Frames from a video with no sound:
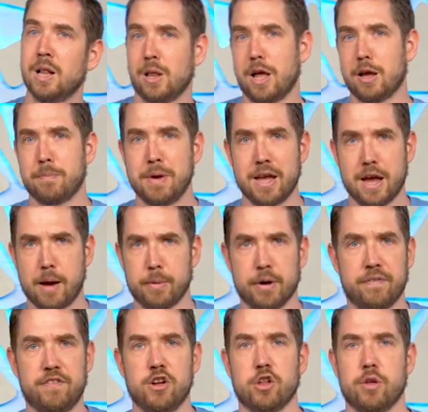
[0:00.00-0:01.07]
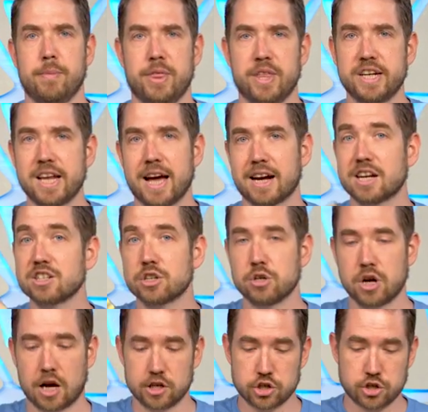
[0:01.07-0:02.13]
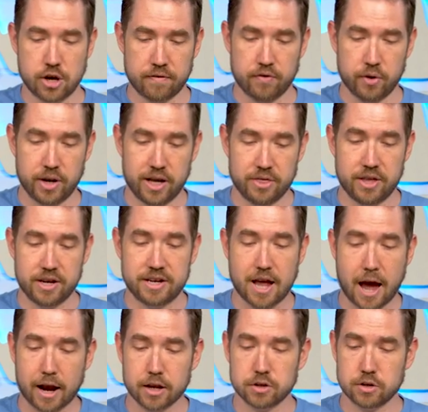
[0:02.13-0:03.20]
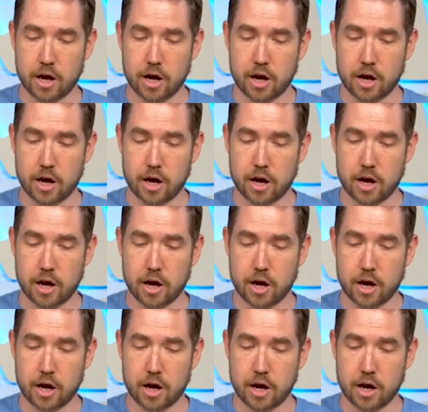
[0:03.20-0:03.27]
like being able to feel them in the deck because they're not shuffled in the deck.